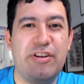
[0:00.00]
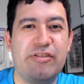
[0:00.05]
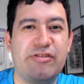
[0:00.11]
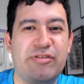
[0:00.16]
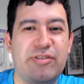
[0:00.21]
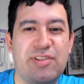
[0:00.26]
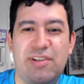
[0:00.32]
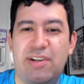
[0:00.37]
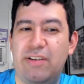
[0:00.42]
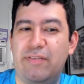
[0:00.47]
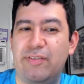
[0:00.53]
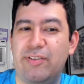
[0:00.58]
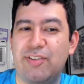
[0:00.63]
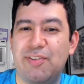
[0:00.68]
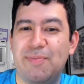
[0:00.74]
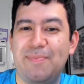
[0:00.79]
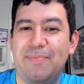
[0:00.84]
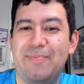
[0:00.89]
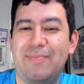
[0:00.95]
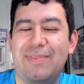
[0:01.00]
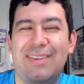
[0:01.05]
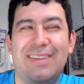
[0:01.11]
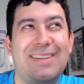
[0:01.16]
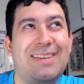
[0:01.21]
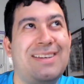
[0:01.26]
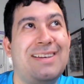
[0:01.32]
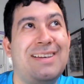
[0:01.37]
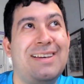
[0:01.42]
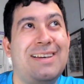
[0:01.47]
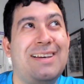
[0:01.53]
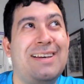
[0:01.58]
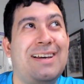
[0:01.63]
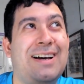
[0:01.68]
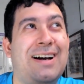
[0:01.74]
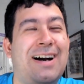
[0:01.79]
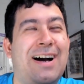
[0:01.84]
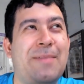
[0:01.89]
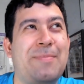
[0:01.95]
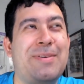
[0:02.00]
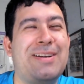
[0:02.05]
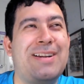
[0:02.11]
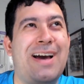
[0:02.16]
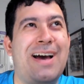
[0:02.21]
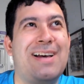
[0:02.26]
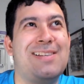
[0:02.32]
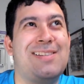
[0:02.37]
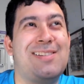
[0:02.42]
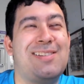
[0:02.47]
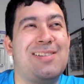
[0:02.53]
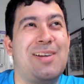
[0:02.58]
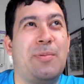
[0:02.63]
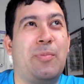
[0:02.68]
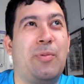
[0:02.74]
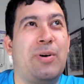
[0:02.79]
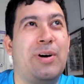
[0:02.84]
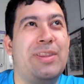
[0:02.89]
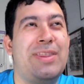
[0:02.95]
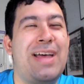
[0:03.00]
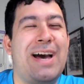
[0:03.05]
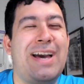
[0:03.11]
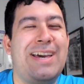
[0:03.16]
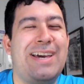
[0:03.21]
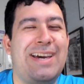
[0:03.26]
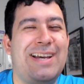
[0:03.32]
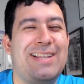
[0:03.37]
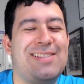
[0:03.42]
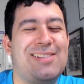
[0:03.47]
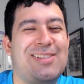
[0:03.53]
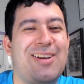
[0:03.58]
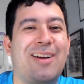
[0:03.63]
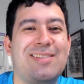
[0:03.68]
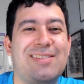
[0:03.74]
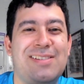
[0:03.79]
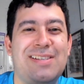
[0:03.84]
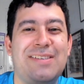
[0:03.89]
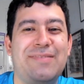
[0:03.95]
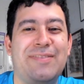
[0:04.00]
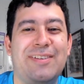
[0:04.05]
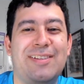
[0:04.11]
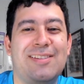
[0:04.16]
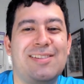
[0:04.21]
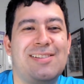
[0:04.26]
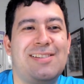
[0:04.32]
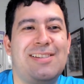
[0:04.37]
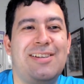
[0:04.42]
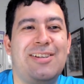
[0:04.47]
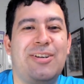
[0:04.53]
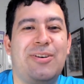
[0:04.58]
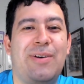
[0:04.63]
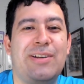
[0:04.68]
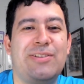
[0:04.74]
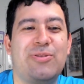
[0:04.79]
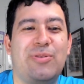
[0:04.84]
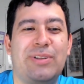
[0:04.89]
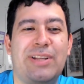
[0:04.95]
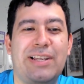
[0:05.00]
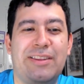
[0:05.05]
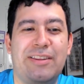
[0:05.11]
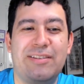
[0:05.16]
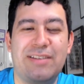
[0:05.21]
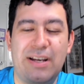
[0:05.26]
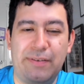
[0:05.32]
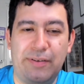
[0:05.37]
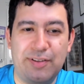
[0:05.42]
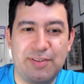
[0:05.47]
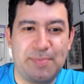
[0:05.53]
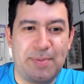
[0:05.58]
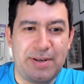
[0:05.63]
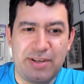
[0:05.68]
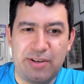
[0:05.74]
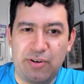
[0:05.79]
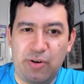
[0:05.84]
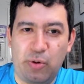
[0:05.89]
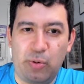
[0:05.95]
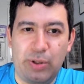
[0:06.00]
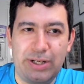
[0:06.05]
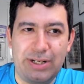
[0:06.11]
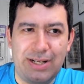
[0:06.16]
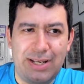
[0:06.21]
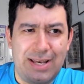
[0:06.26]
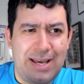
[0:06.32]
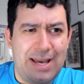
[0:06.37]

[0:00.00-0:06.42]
Jersey Devils. I mean, as someone that hates Scott Stevens, you know, I don't like the Devils, but you know what?